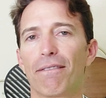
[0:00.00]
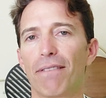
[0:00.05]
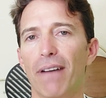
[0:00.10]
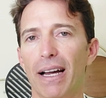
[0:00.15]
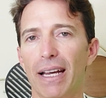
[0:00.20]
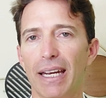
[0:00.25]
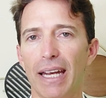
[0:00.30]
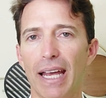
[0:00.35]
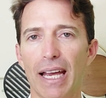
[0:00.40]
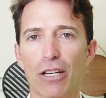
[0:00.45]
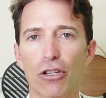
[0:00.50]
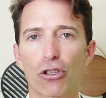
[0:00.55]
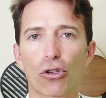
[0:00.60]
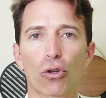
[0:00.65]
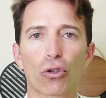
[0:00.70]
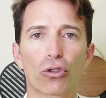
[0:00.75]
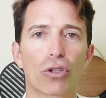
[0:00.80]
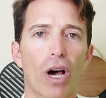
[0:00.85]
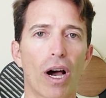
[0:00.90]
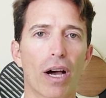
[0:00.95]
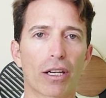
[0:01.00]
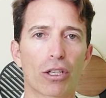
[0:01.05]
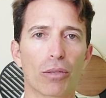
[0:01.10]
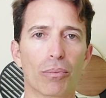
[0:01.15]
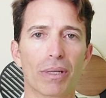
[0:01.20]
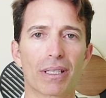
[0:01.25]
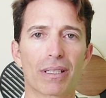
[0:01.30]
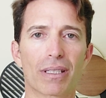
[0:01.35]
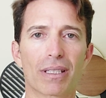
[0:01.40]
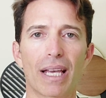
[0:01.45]
financial
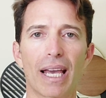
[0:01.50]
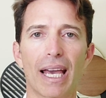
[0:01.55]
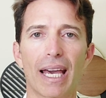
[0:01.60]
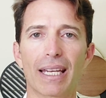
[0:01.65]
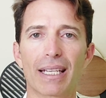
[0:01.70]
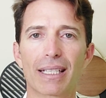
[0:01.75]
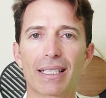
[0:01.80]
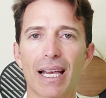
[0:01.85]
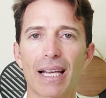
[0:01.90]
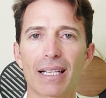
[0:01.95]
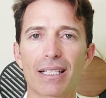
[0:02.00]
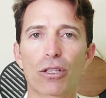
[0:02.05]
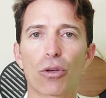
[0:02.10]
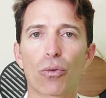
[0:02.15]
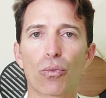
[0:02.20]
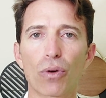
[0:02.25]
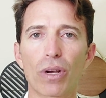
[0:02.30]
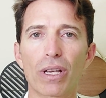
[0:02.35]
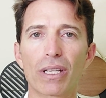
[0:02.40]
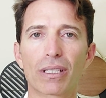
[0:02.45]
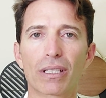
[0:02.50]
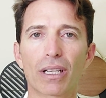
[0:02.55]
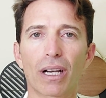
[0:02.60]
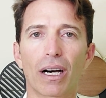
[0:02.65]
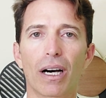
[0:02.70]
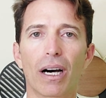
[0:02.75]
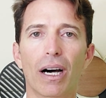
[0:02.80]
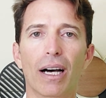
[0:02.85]
documents, and assess the risk